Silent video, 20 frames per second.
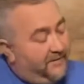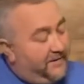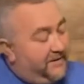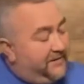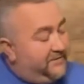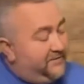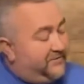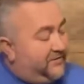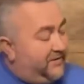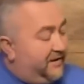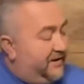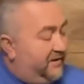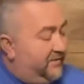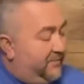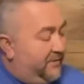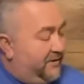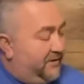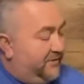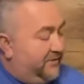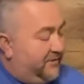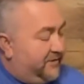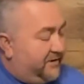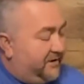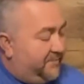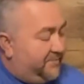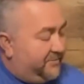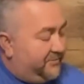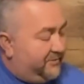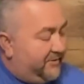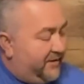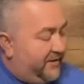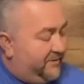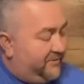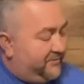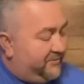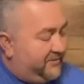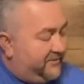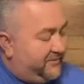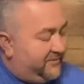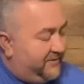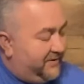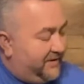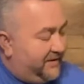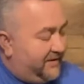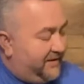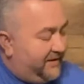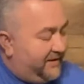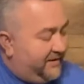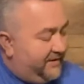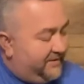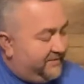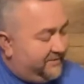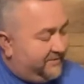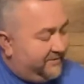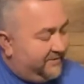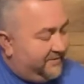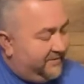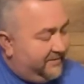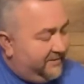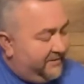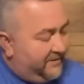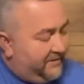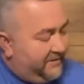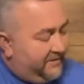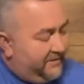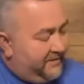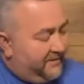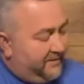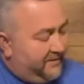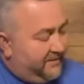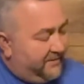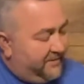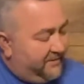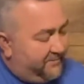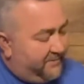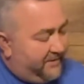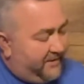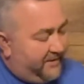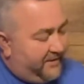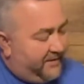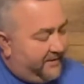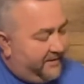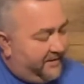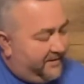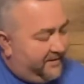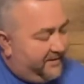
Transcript: C. We do a couple songs in C, and this it really